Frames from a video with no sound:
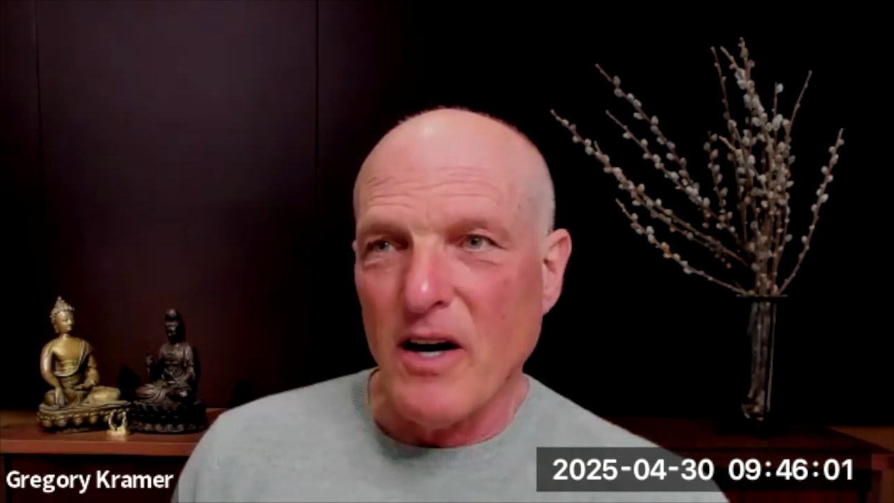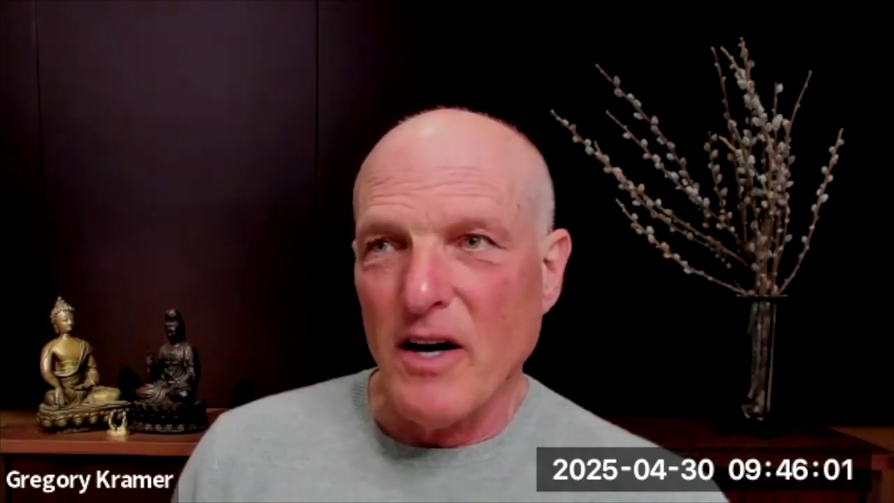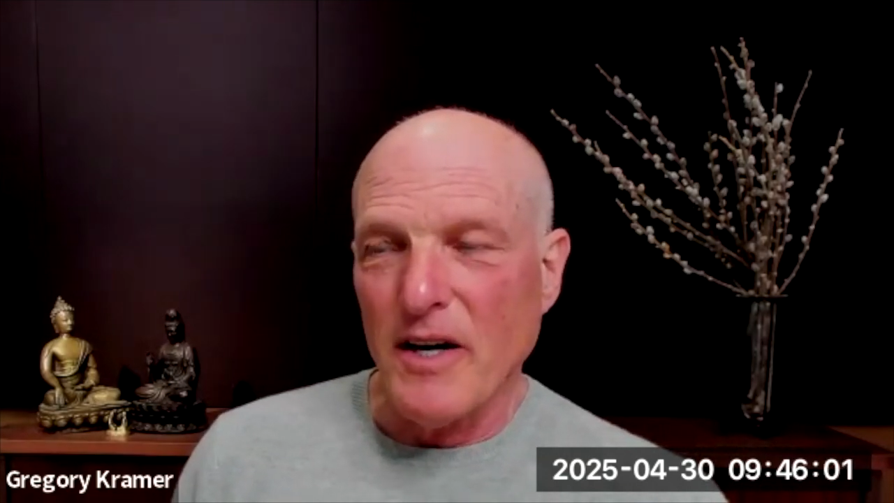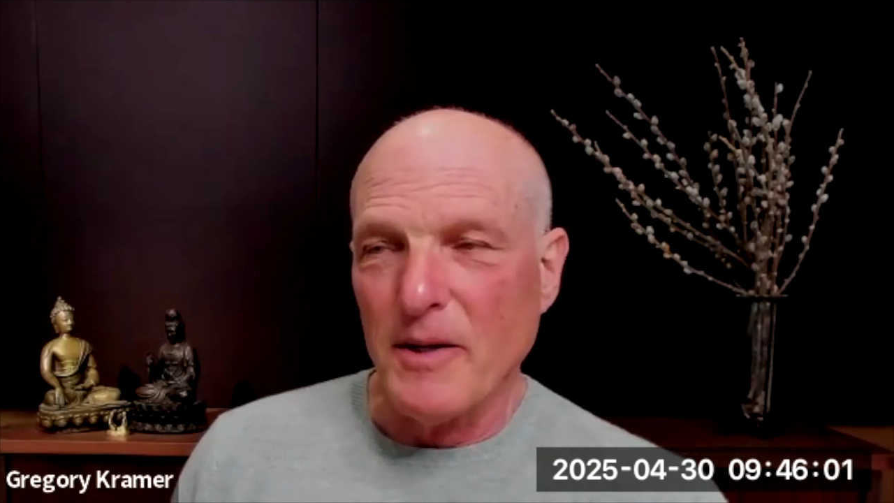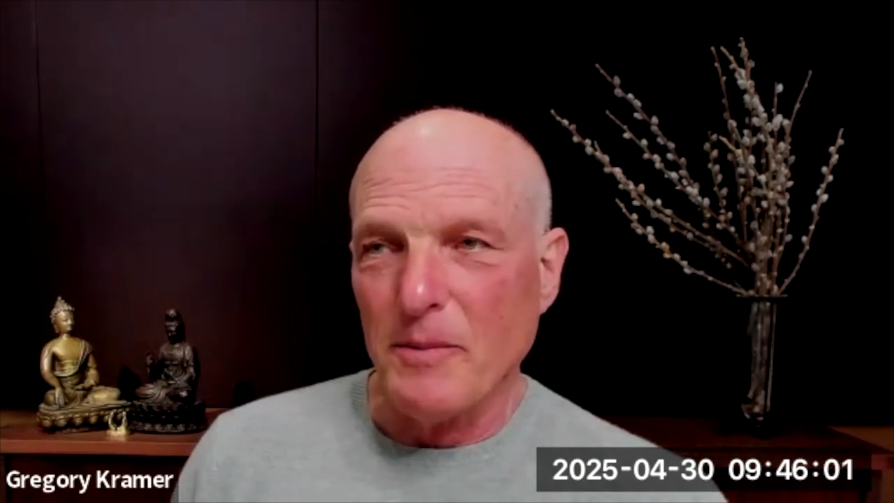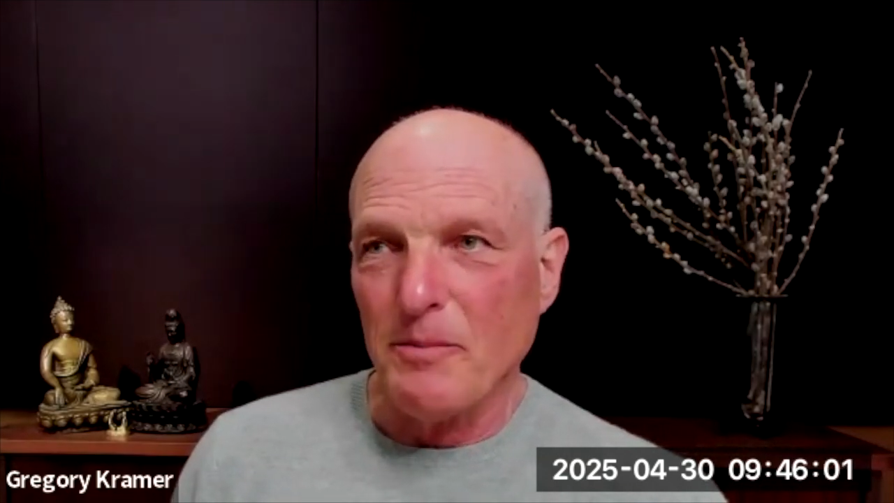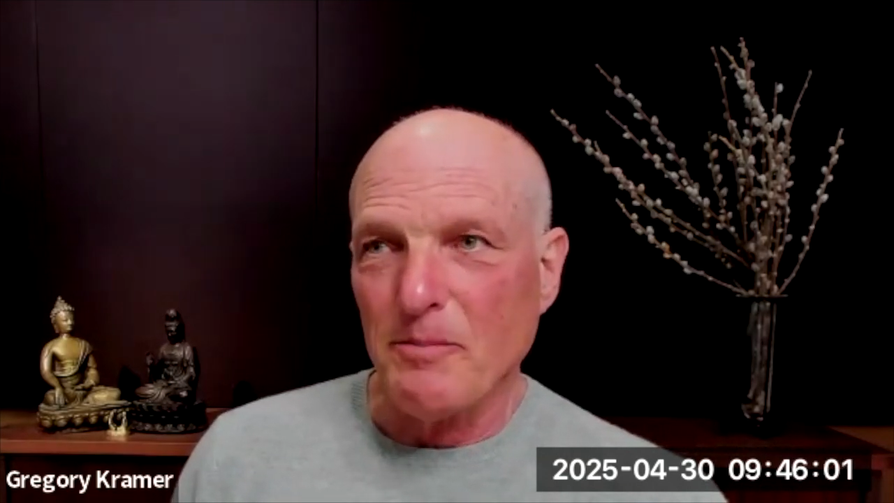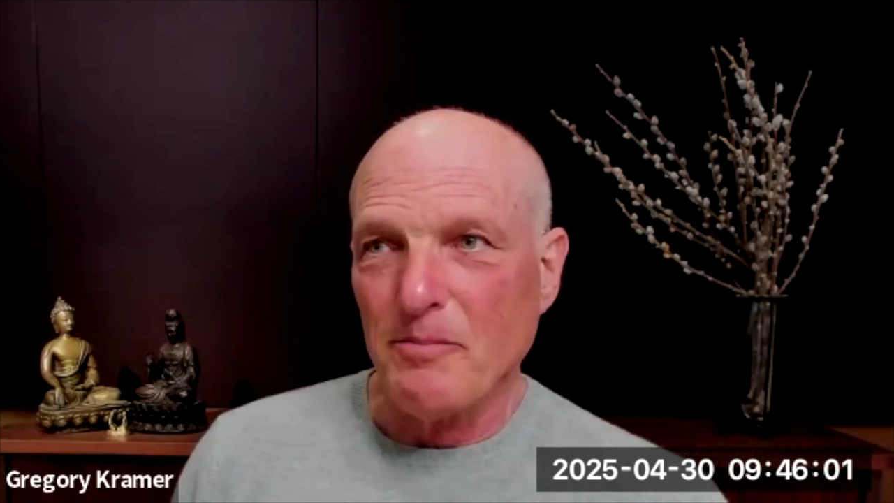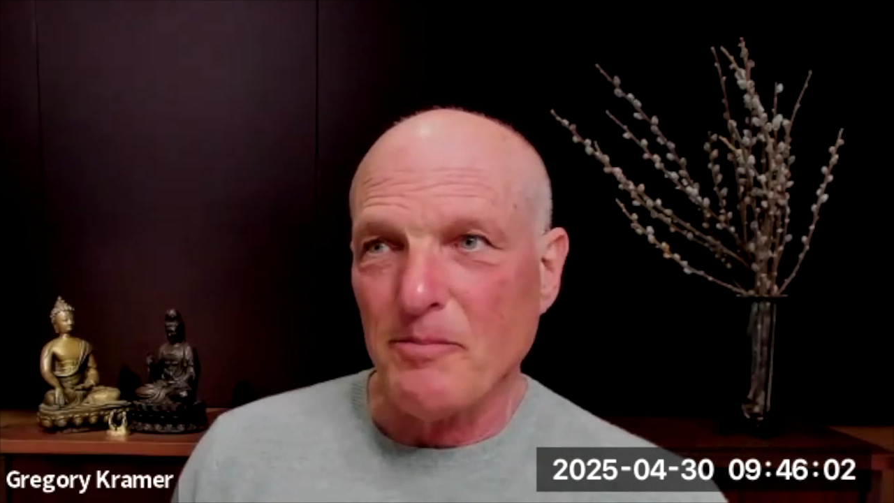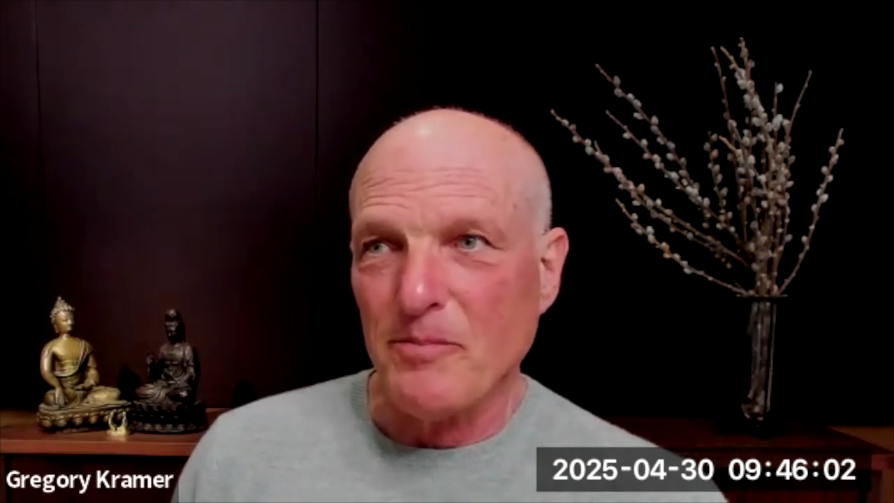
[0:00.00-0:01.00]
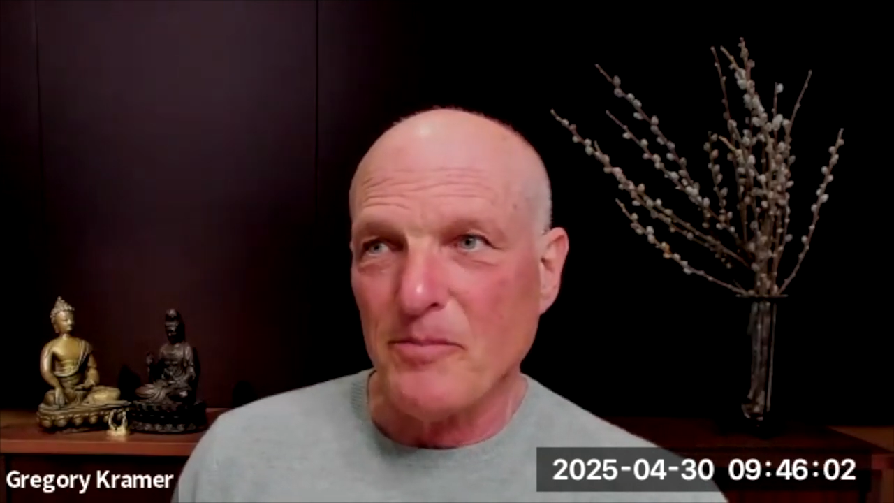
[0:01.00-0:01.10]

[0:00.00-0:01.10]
Um,